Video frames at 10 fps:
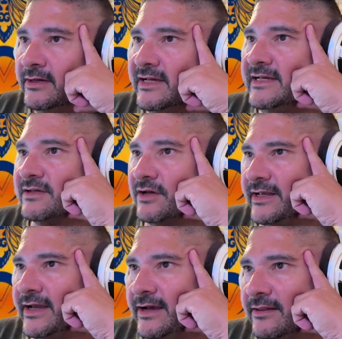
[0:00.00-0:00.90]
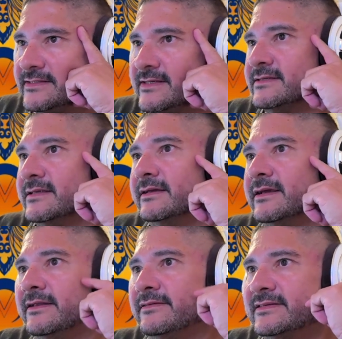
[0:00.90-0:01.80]
He's on dialysis, and
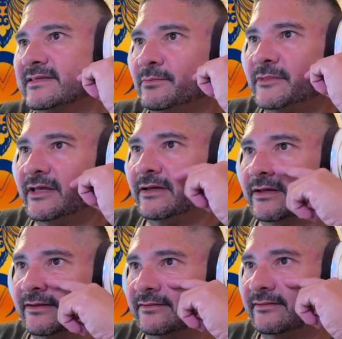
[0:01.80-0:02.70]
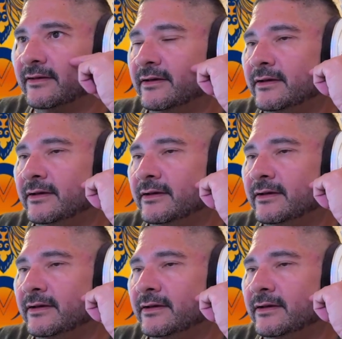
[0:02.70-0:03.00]
kind of the same thing is